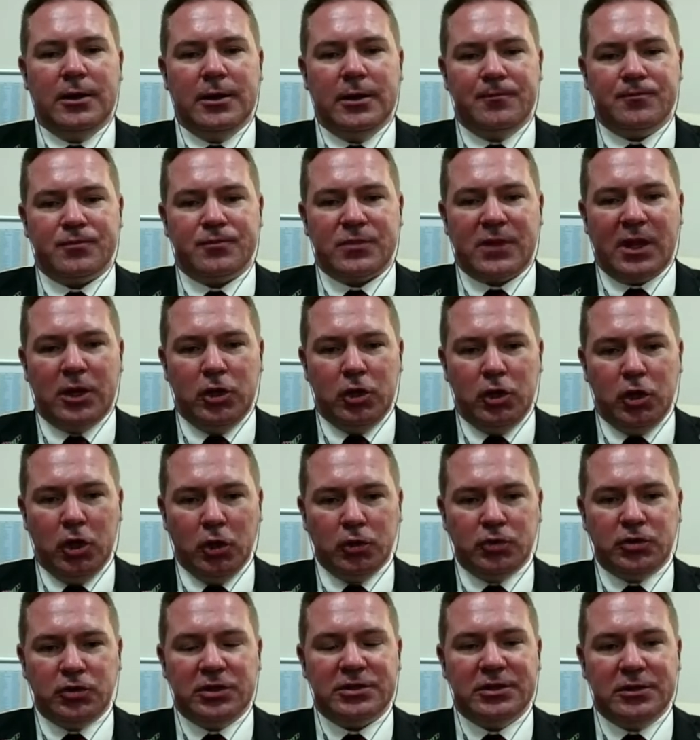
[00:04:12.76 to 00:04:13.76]
noted
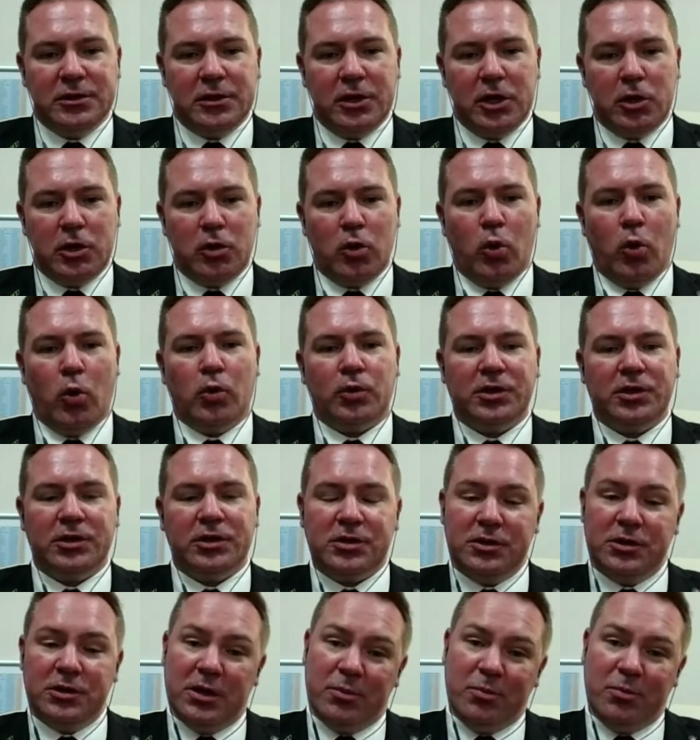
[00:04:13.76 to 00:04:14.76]
and recorded and
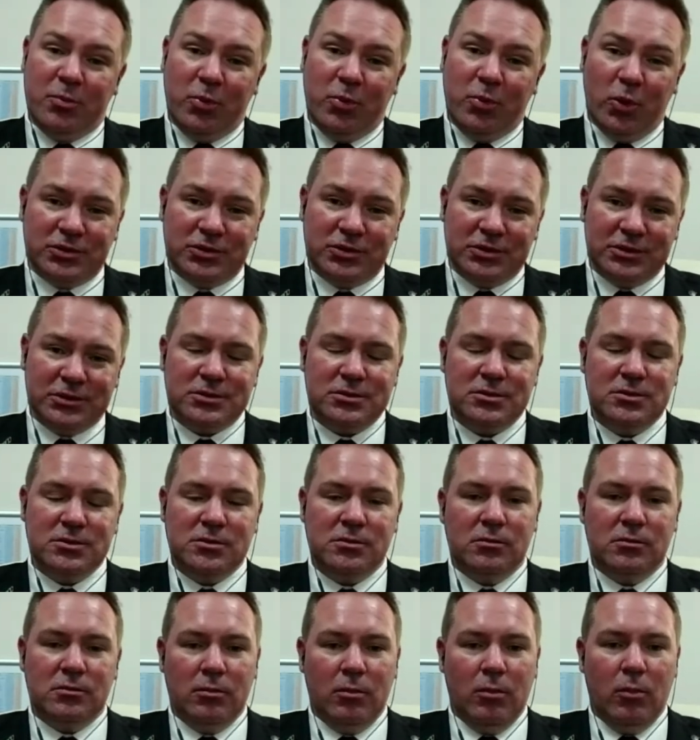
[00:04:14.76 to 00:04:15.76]
reported
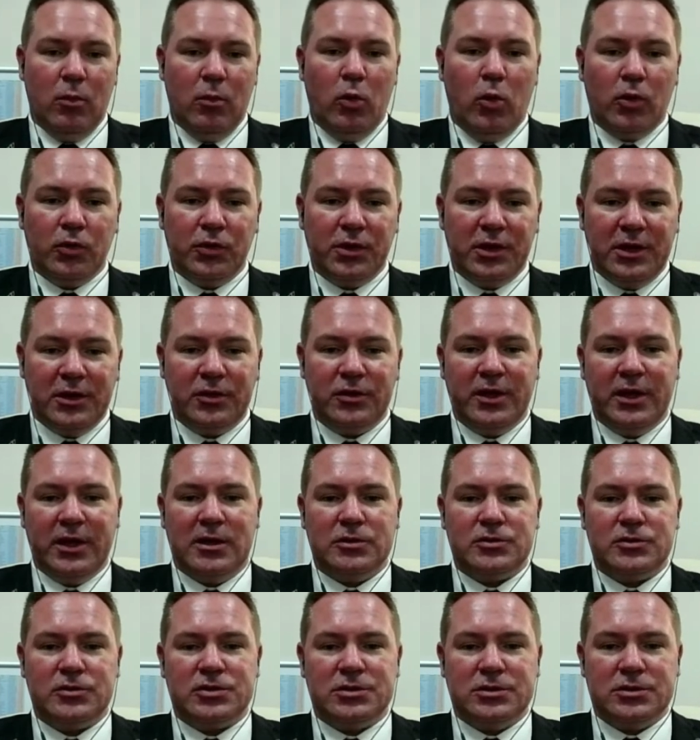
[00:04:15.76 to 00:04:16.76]
more than
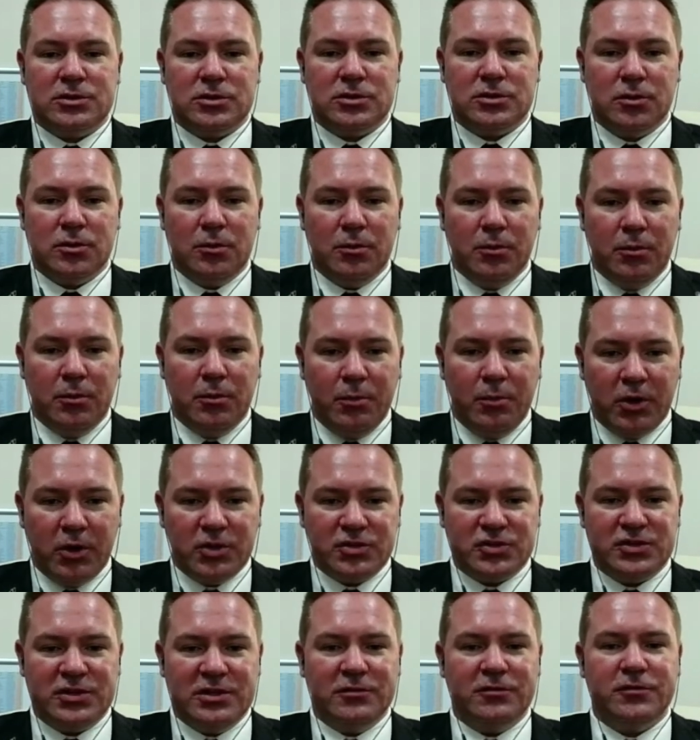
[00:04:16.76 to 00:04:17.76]
1,000
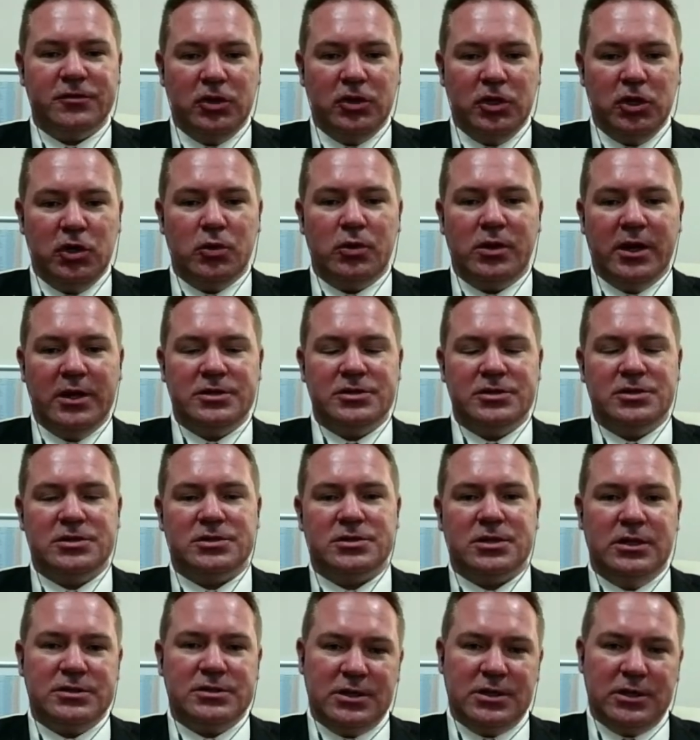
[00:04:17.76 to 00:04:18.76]
positive new cases in a
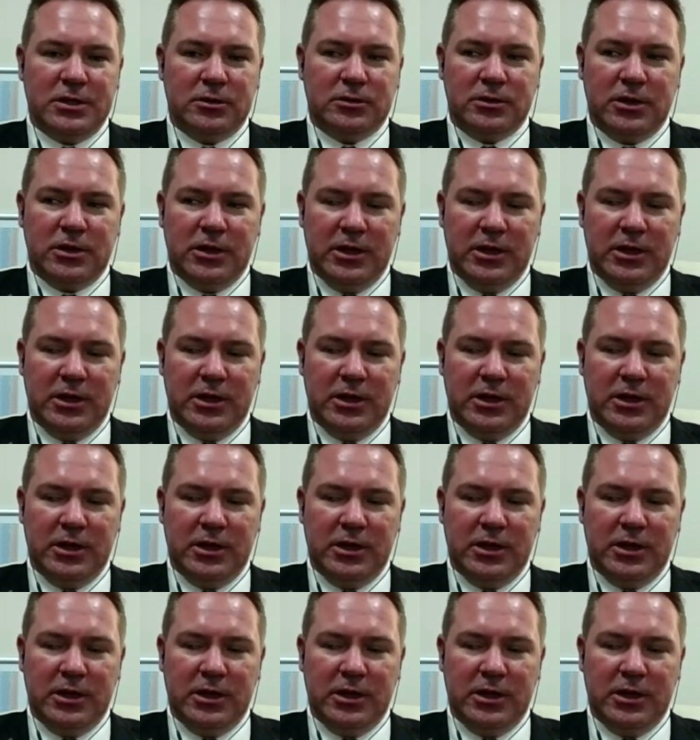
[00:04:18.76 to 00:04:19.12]
single day.